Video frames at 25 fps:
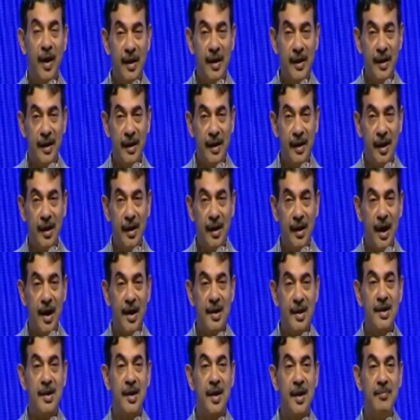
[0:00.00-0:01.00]
are large
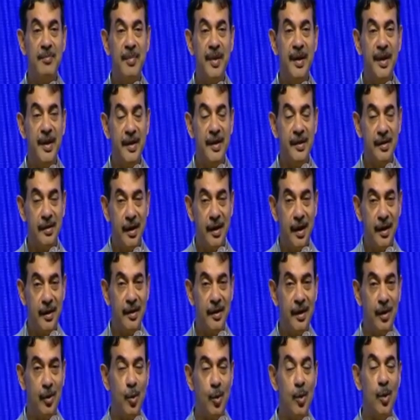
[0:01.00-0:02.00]
companies like the
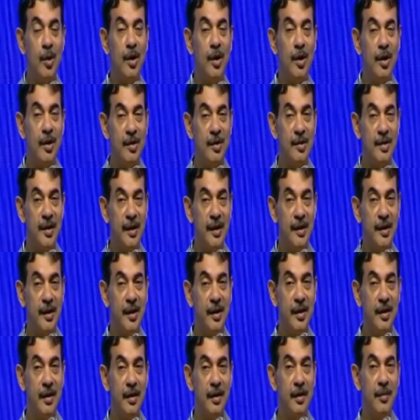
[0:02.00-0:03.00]
Googles and
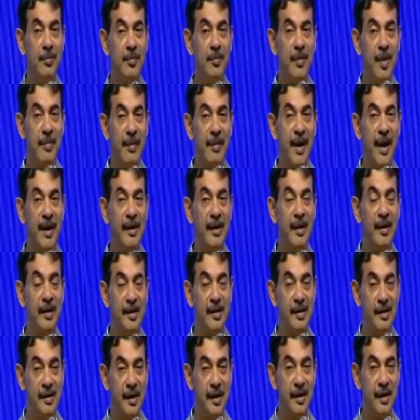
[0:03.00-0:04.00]
the Metas
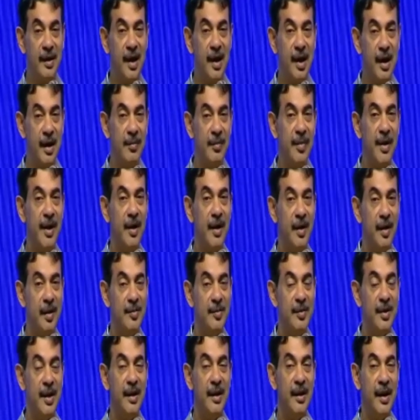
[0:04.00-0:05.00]
and the IBMs
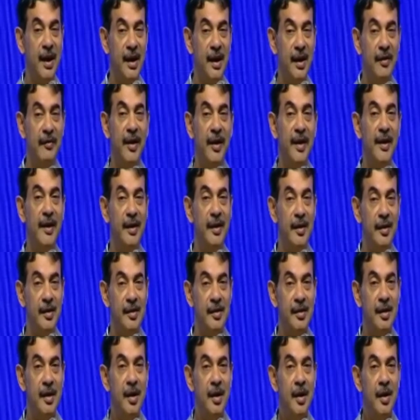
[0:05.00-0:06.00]
and the
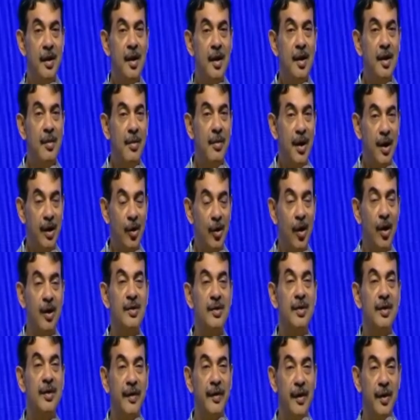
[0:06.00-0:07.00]
NVIDIAs, but lots
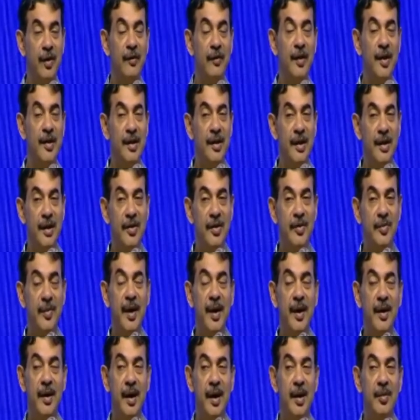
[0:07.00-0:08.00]
of innovation is being
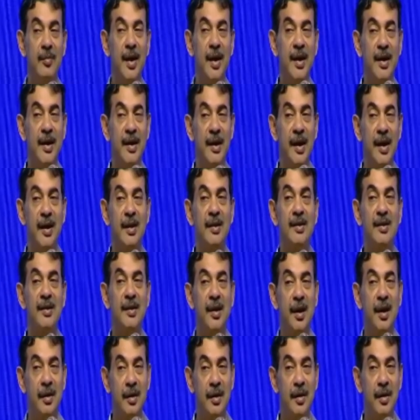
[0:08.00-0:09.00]
done by young
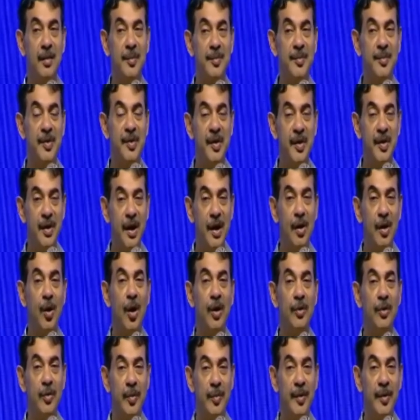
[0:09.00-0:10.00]
startups, young
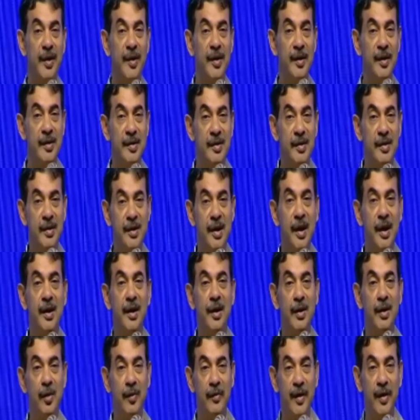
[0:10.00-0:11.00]
entrepreneurs, young
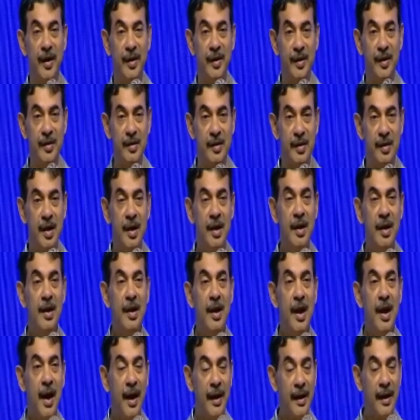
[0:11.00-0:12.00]
innovators.
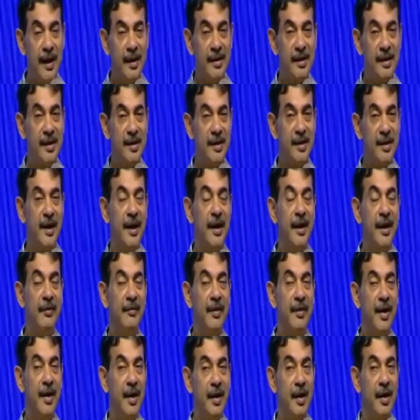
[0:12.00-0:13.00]
And as a state, we
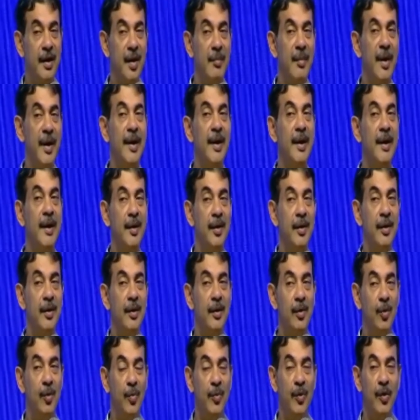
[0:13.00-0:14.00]
are committed to
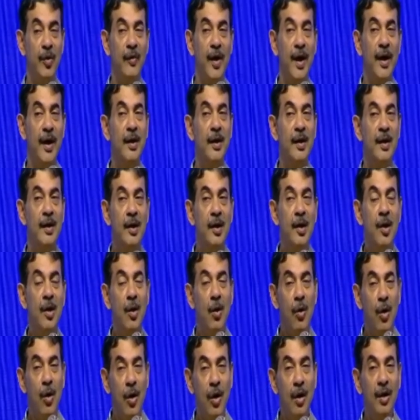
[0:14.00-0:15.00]
provide
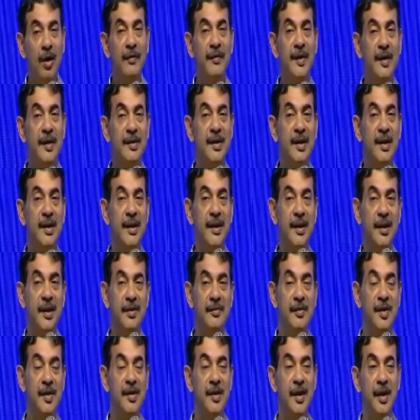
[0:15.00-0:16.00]
all facilities
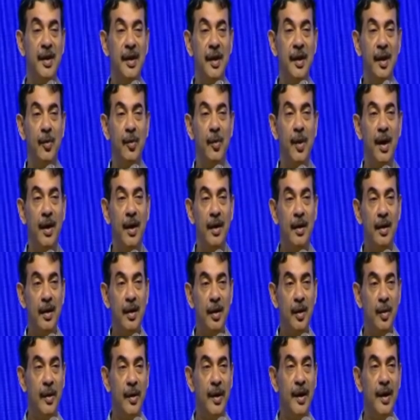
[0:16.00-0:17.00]
which they require
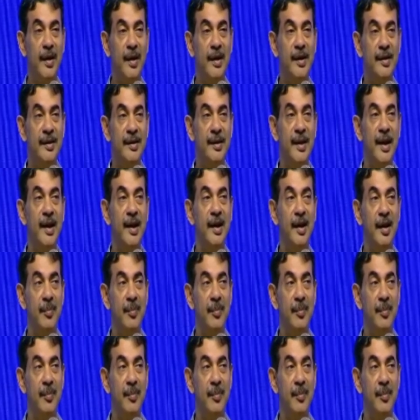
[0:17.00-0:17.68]
to really scale up